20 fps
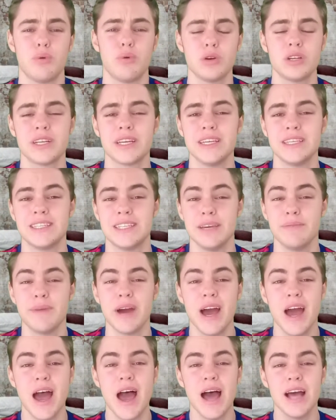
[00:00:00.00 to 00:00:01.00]
Portuguese
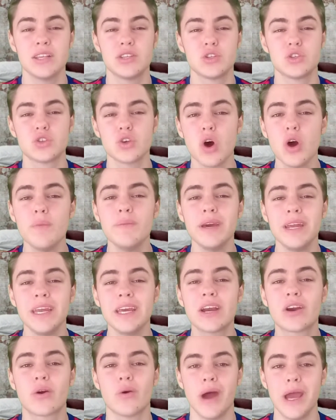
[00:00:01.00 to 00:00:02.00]
team has so
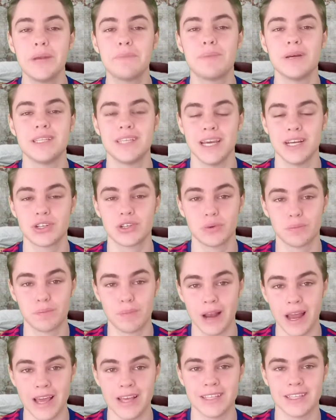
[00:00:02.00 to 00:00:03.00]
many great potential
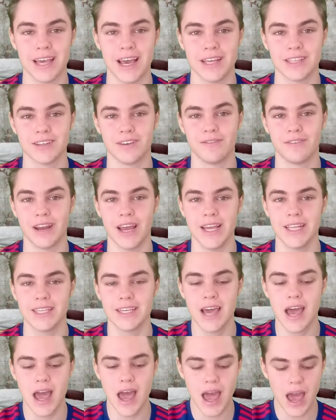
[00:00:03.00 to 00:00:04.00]
players as of
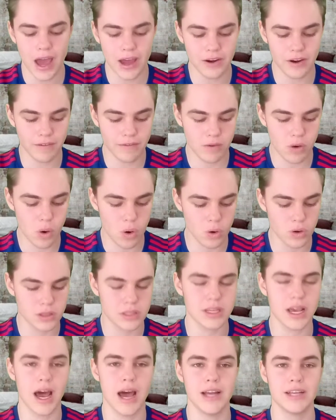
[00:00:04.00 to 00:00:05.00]
late. And of
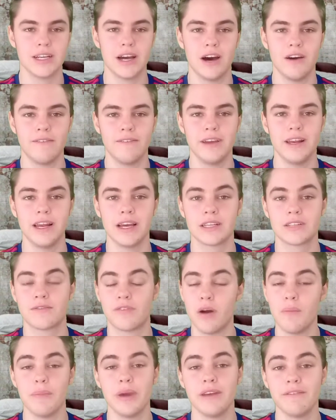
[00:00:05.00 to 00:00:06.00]
course, João Felix
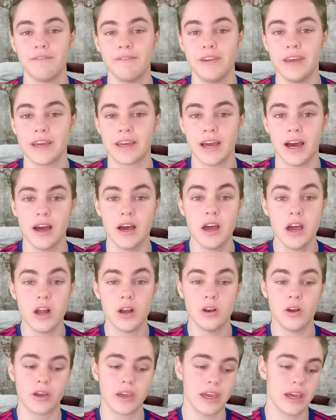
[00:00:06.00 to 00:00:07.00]
from Benfica
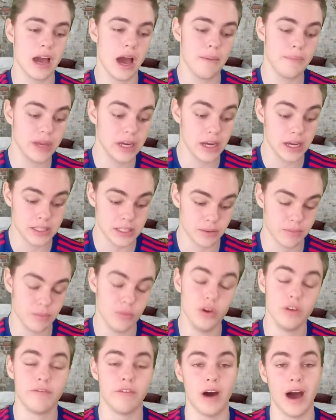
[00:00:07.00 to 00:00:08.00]
looking, I mean, it's a
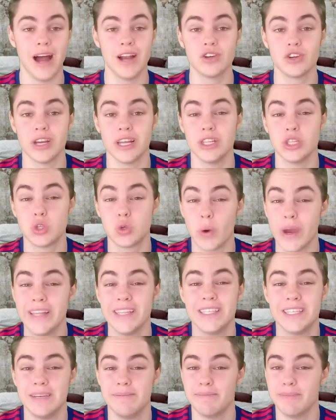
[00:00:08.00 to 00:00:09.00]
move for
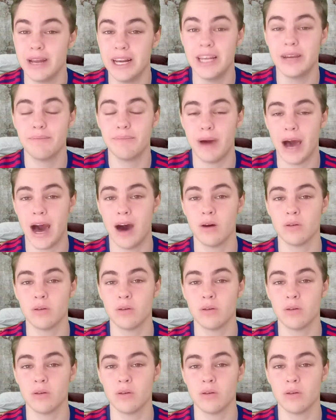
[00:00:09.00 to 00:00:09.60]
£120 million.